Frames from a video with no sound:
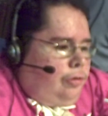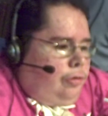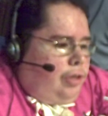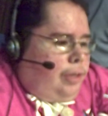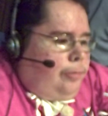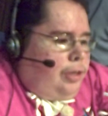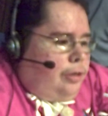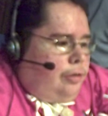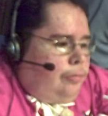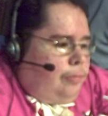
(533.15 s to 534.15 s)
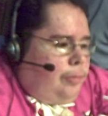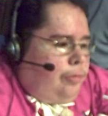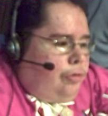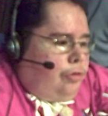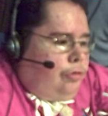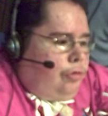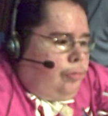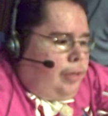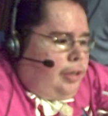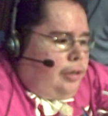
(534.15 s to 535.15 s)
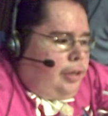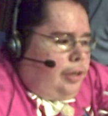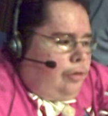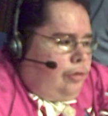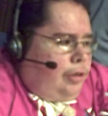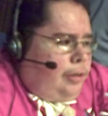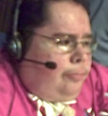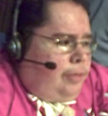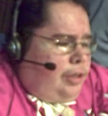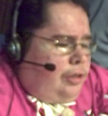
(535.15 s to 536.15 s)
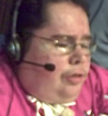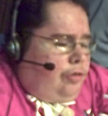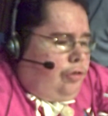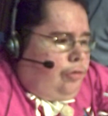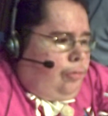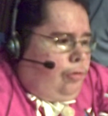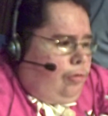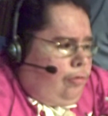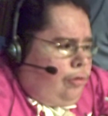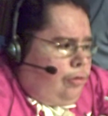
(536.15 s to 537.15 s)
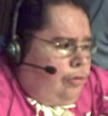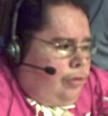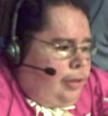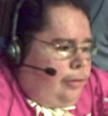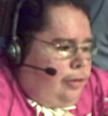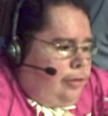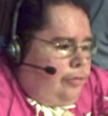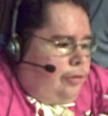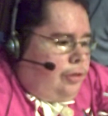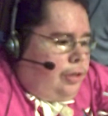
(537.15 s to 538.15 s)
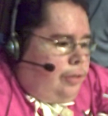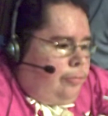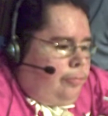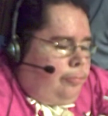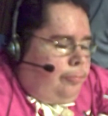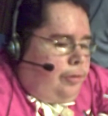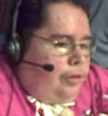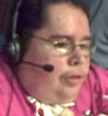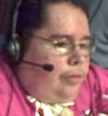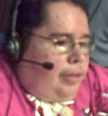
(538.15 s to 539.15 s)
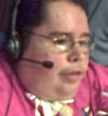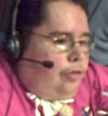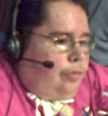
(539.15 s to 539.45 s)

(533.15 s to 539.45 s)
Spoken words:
3MB members, Drew McIntyre, and I'm guessing Jinder Mahal because I didn't even see it, but in the match.